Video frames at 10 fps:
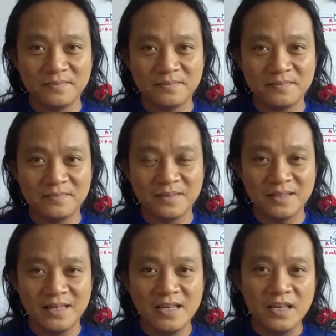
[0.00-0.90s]
if you have
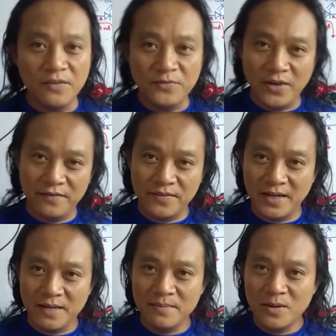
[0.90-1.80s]
time,
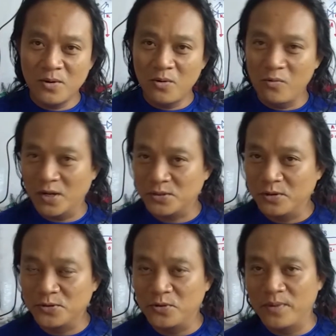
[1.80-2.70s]
watch also my
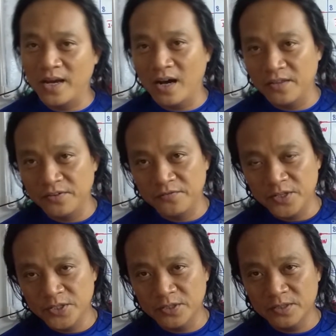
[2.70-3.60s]
other video,
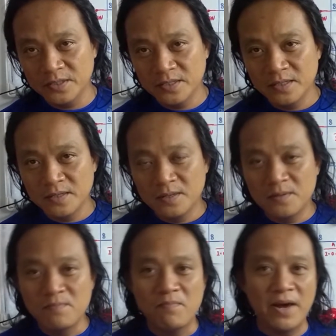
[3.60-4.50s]
my
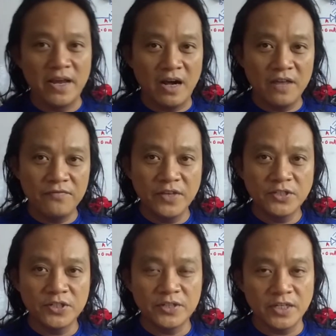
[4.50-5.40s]
adventure and
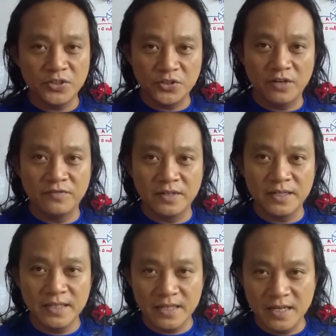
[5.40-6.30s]
travel in this
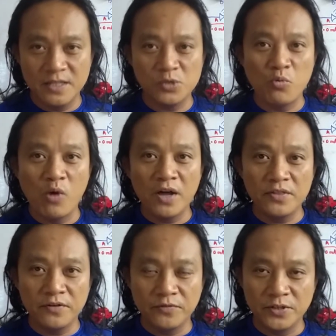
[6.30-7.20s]
wonderful
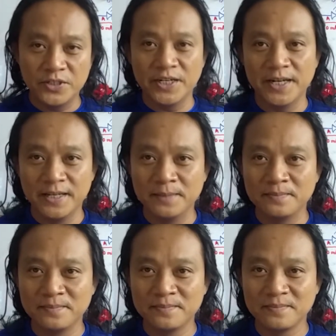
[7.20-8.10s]
China.
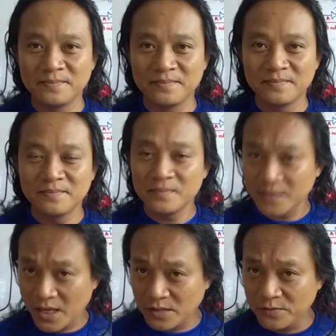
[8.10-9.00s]
Thanks
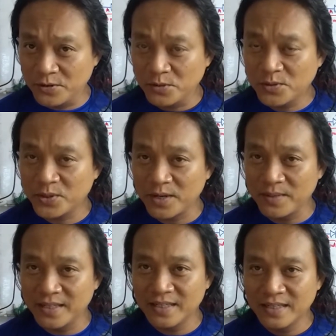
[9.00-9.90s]
for subscribing
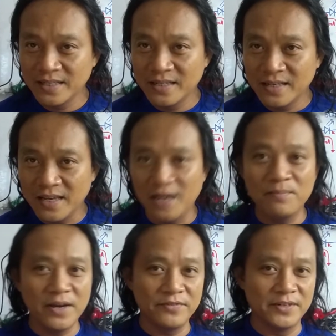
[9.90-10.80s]
and bye
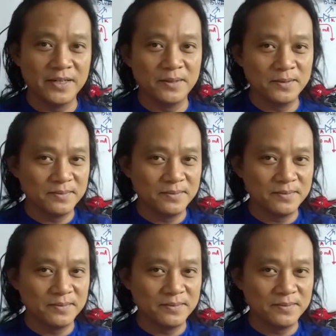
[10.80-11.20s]
for now.